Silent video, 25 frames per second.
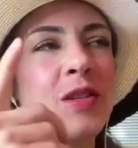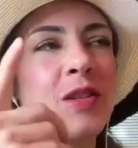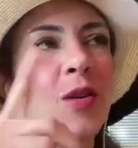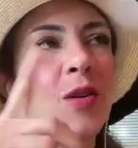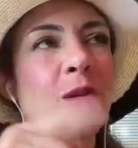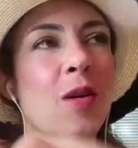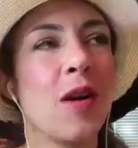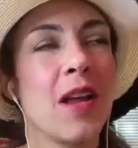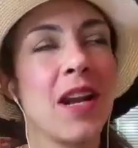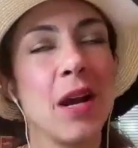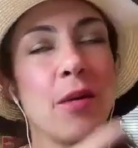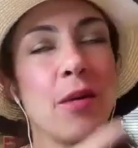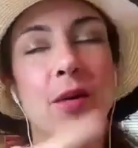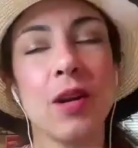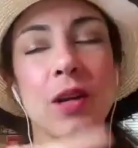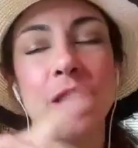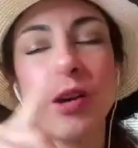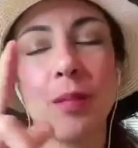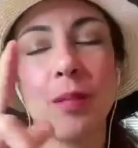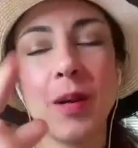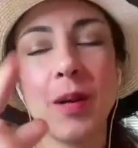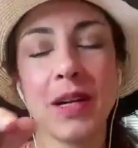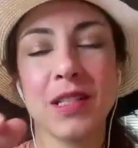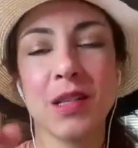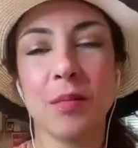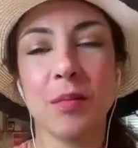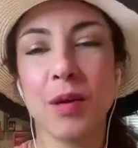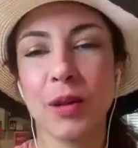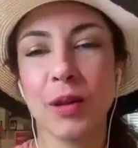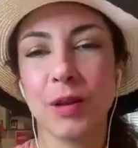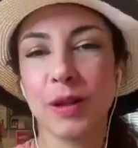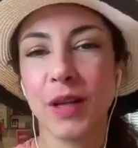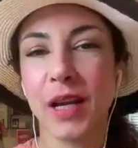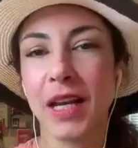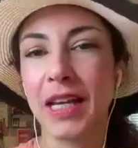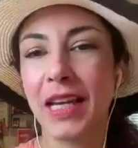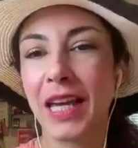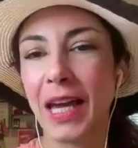to go back to Miller
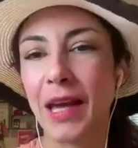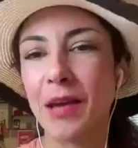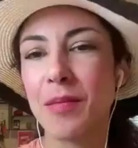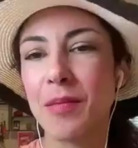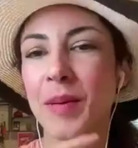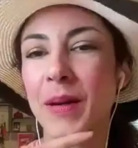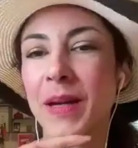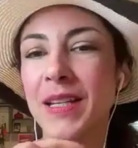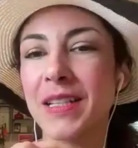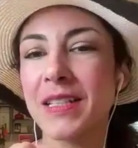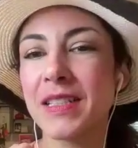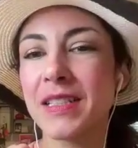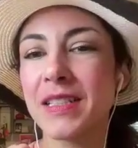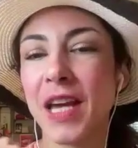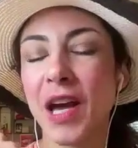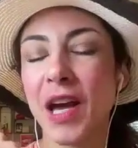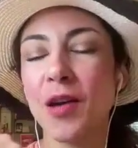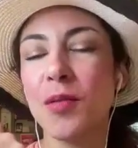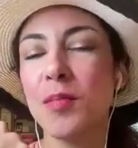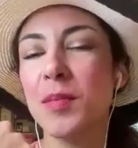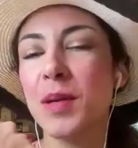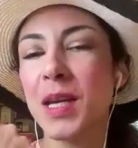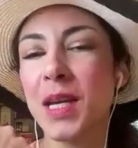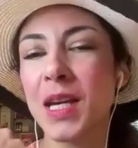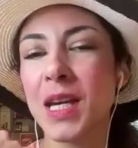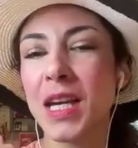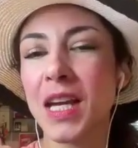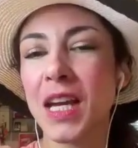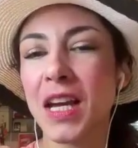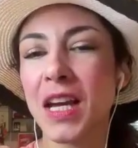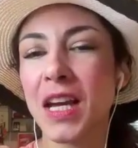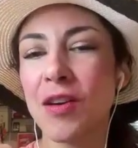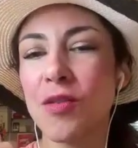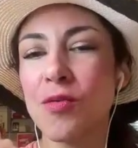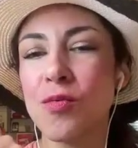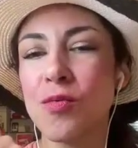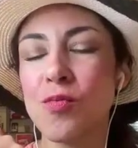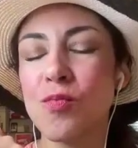Lite Gate, but tell me,
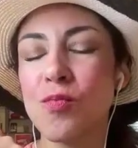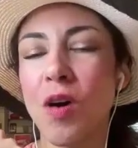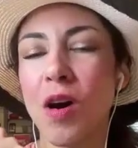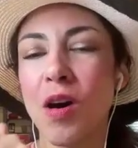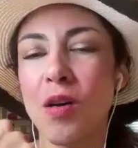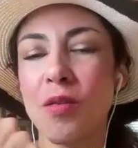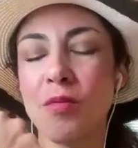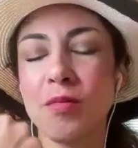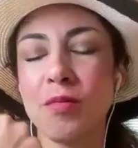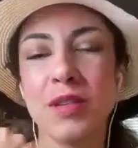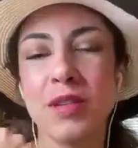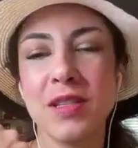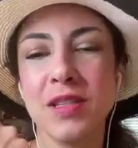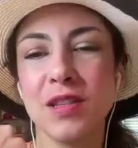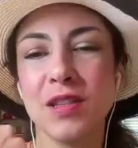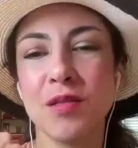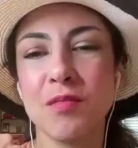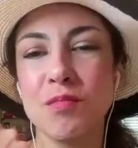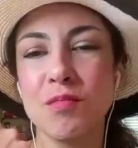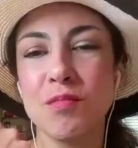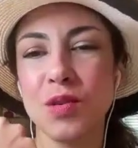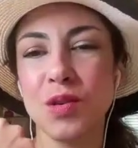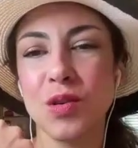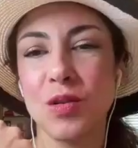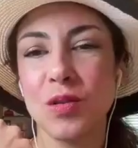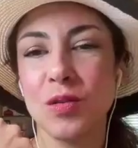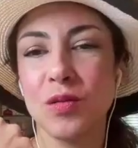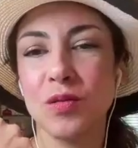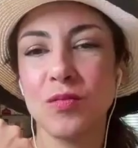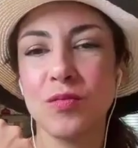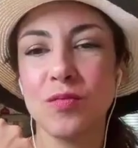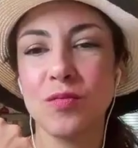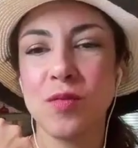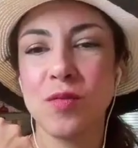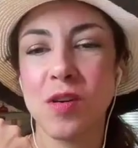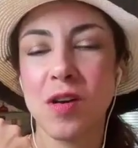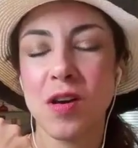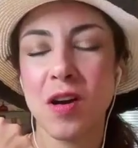what was the mood
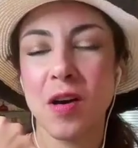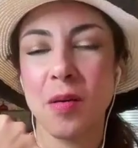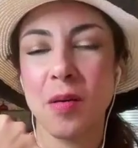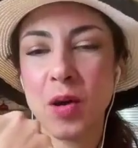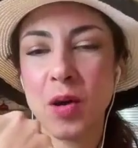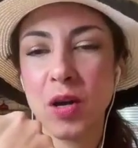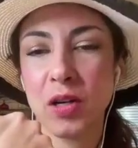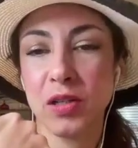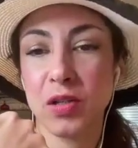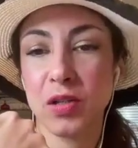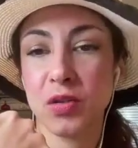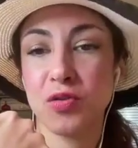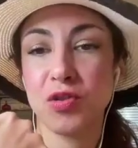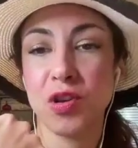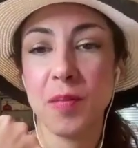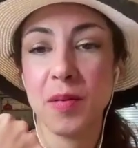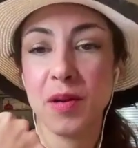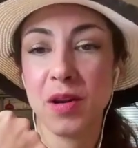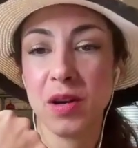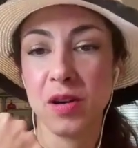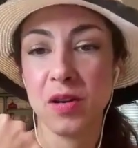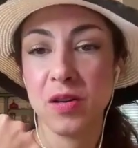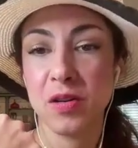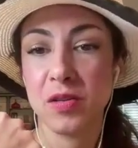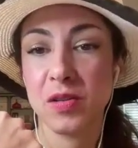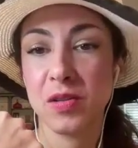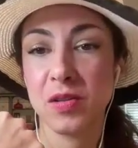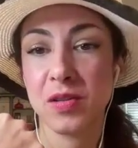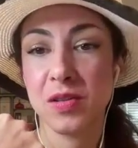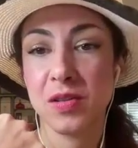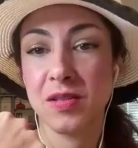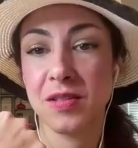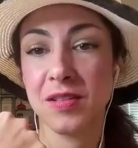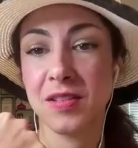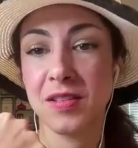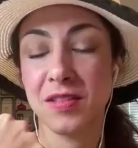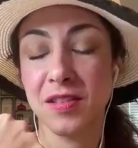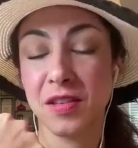among distributors,
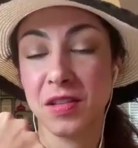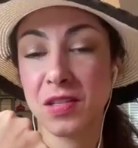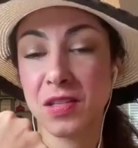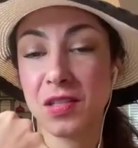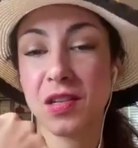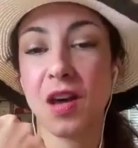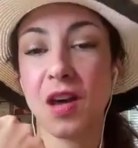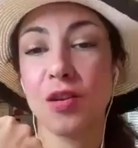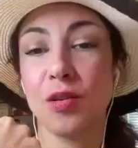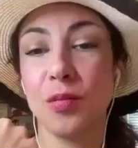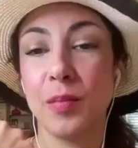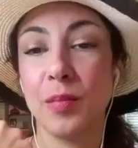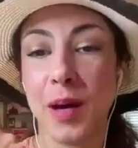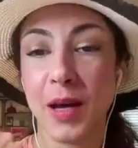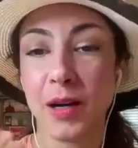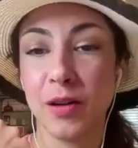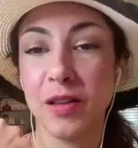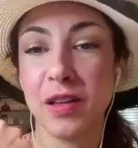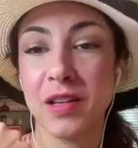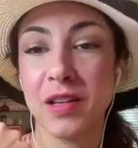the scuttlebutt? Are